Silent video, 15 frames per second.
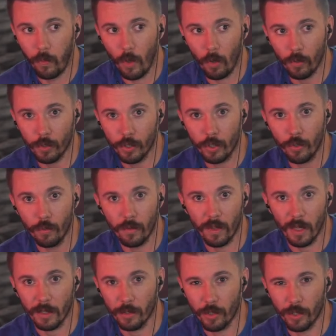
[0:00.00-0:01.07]
those two
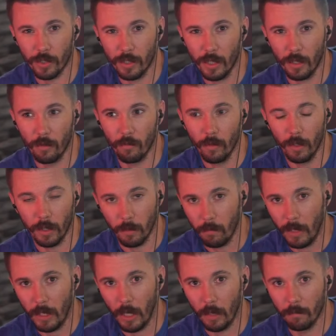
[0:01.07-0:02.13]
things just didn't really
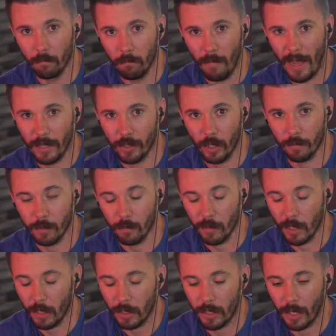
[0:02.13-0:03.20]
match up to
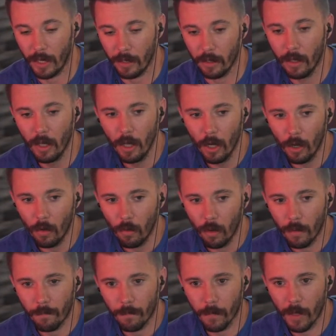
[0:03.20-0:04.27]
me. Again,
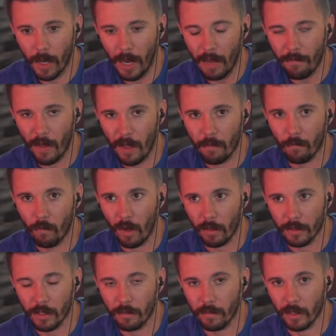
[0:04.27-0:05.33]
I've had
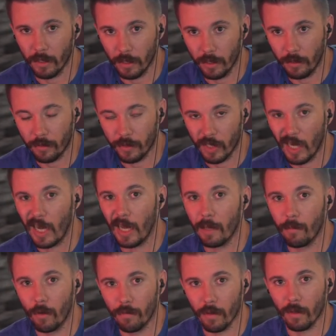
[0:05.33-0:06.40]
relatively little
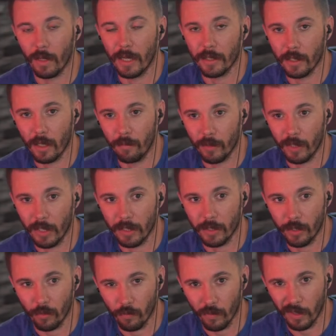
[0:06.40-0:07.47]
time over the last couple of
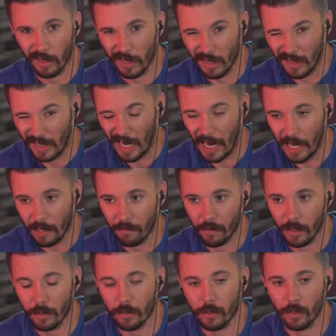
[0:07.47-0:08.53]
days to really dive
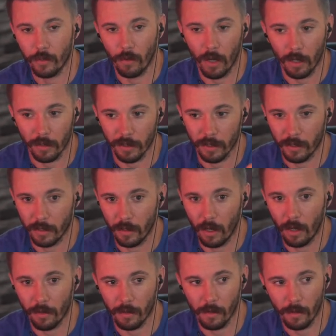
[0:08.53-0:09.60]
into all
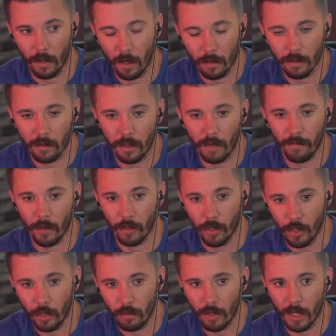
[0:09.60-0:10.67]
of the
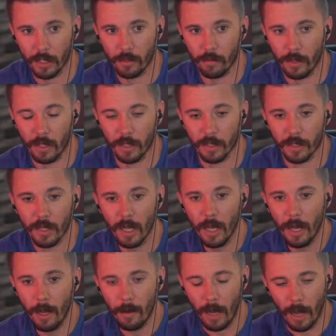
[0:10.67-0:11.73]
different nuance with this.
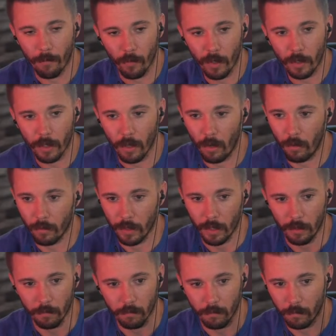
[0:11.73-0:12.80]
I'm really
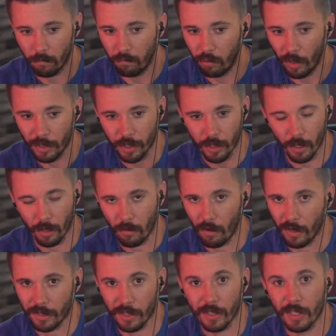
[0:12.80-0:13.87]
only brushing
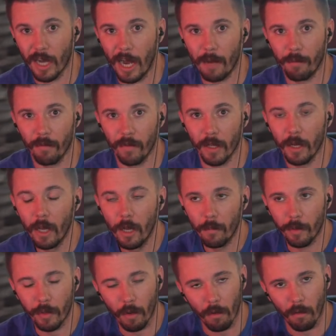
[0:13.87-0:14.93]
across the top of it,
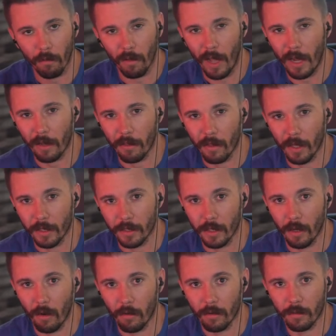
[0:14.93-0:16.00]
but there are a lot of things
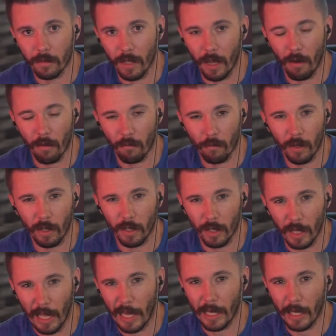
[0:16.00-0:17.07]
that aren't really
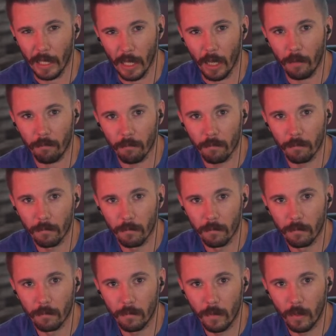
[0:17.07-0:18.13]
lining up
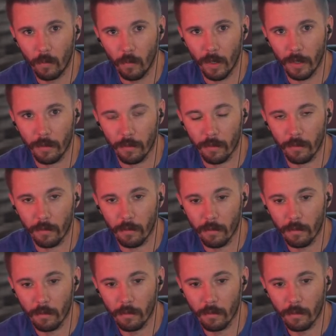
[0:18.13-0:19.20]
with